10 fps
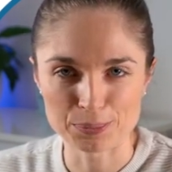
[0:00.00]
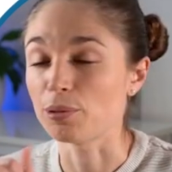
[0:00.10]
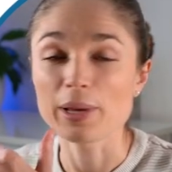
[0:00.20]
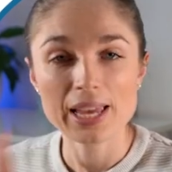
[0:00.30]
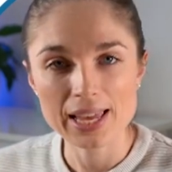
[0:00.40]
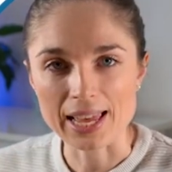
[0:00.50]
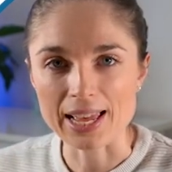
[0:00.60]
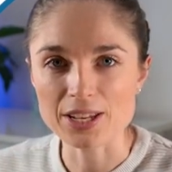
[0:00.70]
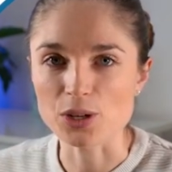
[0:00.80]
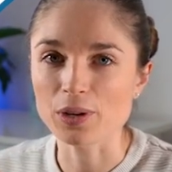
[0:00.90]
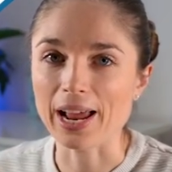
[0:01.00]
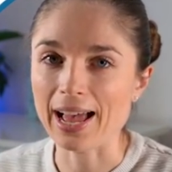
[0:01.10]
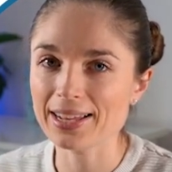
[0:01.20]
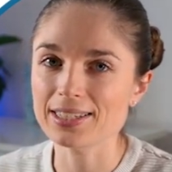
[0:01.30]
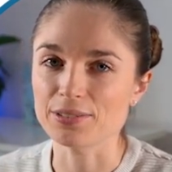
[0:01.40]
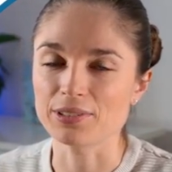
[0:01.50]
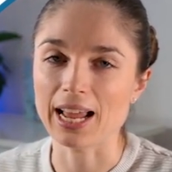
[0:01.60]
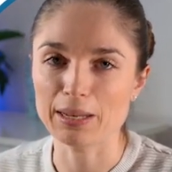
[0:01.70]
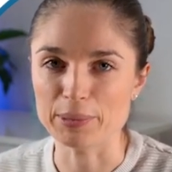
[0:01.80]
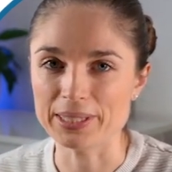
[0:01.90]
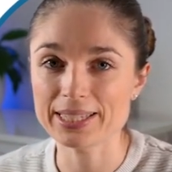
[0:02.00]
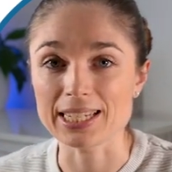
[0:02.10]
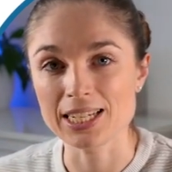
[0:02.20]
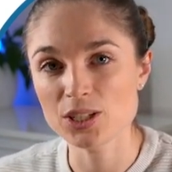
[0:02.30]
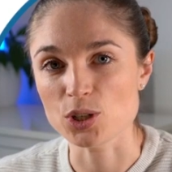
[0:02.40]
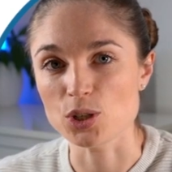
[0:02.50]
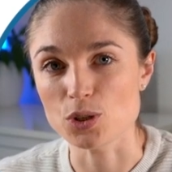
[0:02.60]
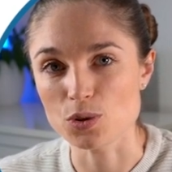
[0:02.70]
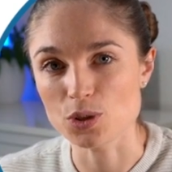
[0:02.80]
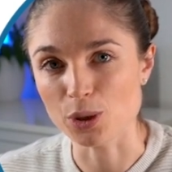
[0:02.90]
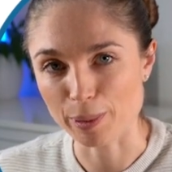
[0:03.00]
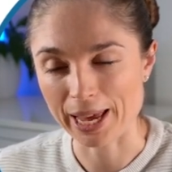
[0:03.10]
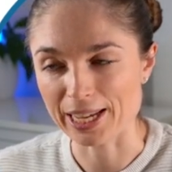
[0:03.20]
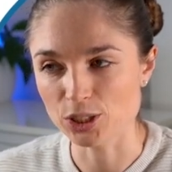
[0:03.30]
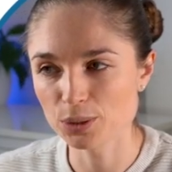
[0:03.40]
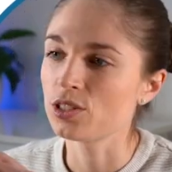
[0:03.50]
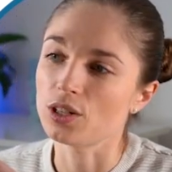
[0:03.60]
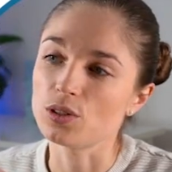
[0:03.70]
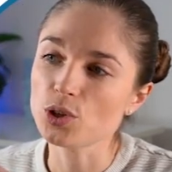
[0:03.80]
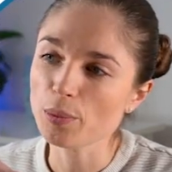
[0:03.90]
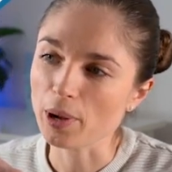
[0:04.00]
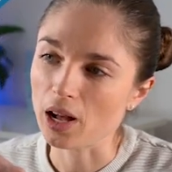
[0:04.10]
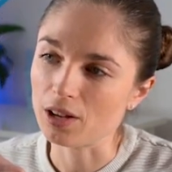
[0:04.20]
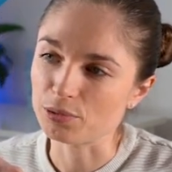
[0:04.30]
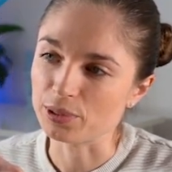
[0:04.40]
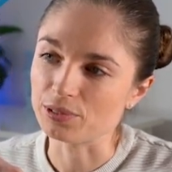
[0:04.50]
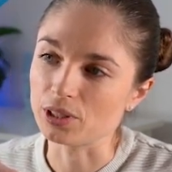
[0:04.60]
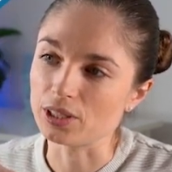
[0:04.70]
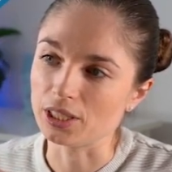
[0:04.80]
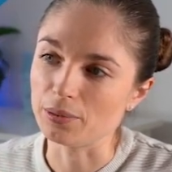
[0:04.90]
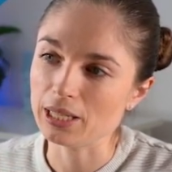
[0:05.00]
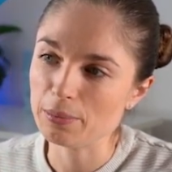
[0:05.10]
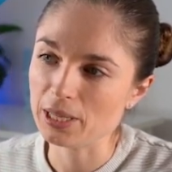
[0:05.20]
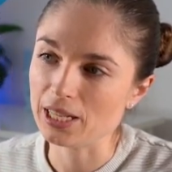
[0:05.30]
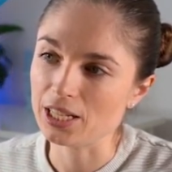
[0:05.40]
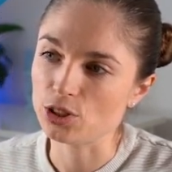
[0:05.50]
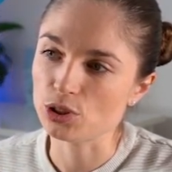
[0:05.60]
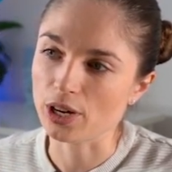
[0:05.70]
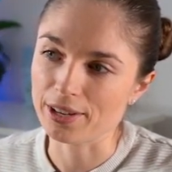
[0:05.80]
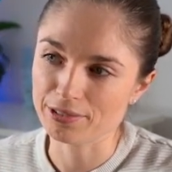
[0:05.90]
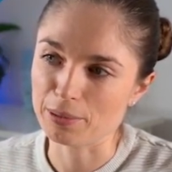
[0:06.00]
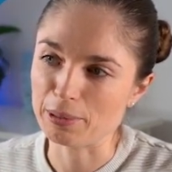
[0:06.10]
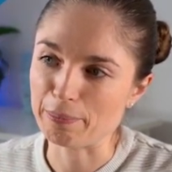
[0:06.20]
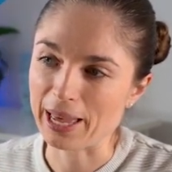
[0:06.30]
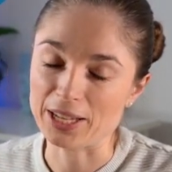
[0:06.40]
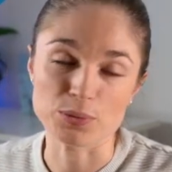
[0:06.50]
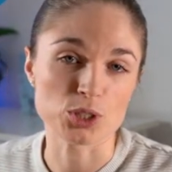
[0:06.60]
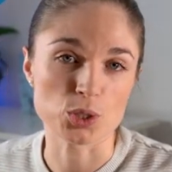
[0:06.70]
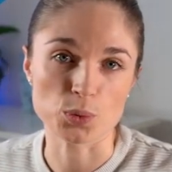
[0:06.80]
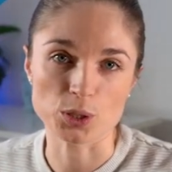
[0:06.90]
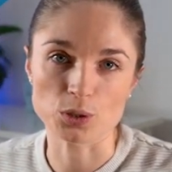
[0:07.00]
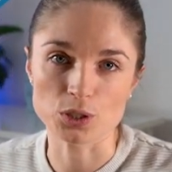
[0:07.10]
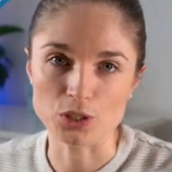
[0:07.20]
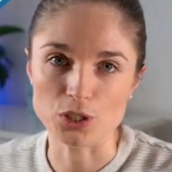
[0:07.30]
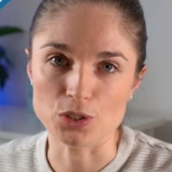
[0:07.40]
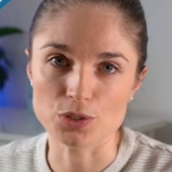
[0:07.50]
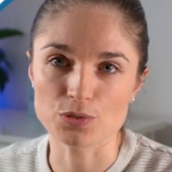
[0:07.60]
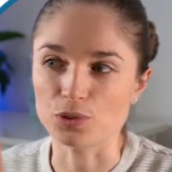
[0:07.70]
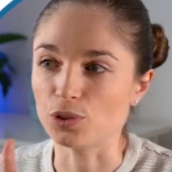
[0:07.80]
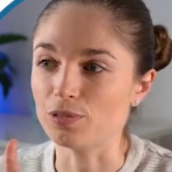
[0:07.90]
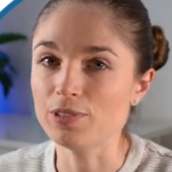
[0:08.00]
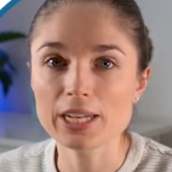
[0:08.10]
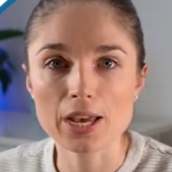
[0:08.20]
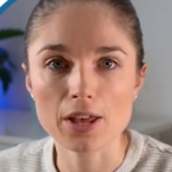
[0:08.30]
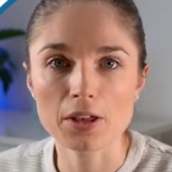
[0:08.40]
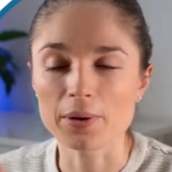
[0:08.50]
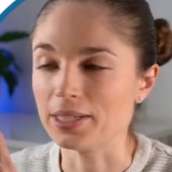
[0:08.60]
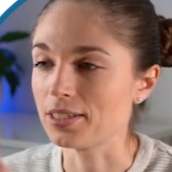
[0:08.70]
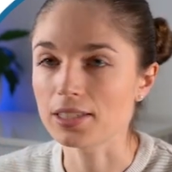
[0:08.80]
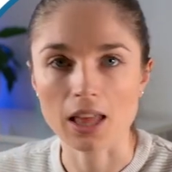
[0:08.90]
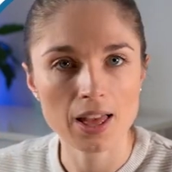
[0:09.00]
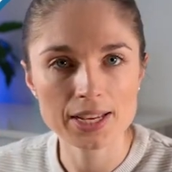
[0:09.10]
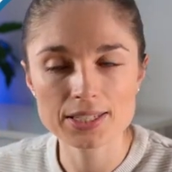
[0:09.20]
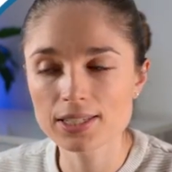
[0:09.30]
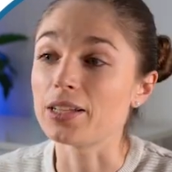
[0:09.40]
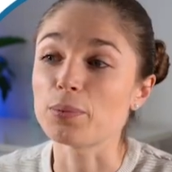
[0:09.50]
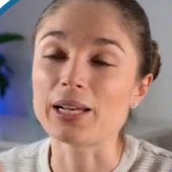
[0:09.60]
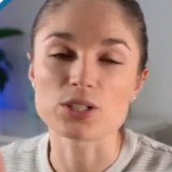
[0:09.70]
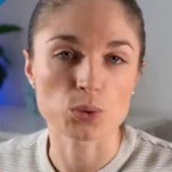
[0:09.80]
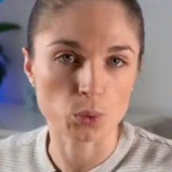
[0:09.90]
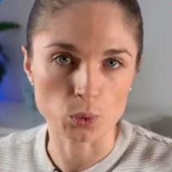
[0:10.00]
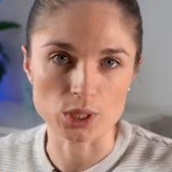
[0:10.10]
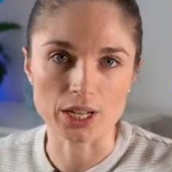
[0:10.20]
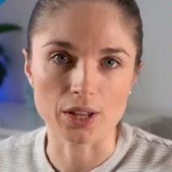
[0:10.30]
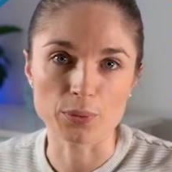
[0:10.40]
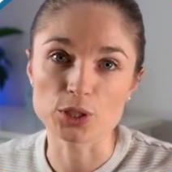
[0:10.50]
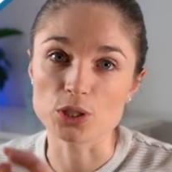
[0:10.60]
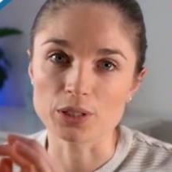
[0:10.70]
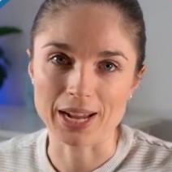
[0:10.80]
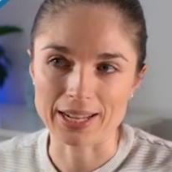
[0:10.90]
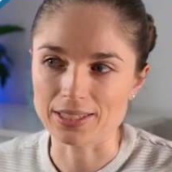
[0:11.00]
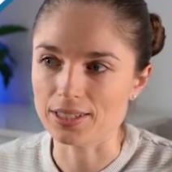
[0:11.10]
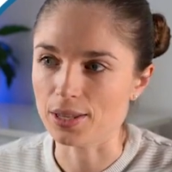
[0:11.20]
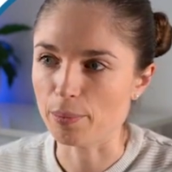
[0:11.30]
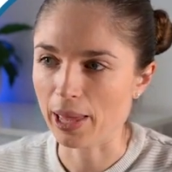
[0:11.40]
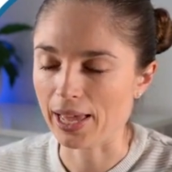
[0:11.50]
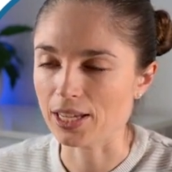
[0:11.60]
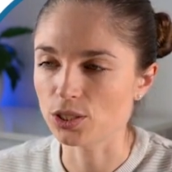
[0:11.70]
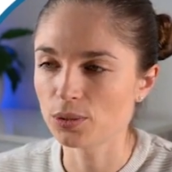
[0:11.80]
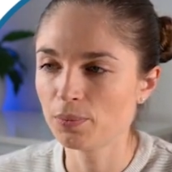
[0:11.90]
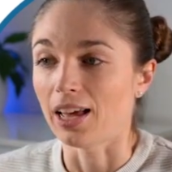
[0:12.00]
From here, you can add different elements into your page. So the top half, we've got, image, iframe embed, which is what you can use for video and slides, as well as audio, which you can add into the page.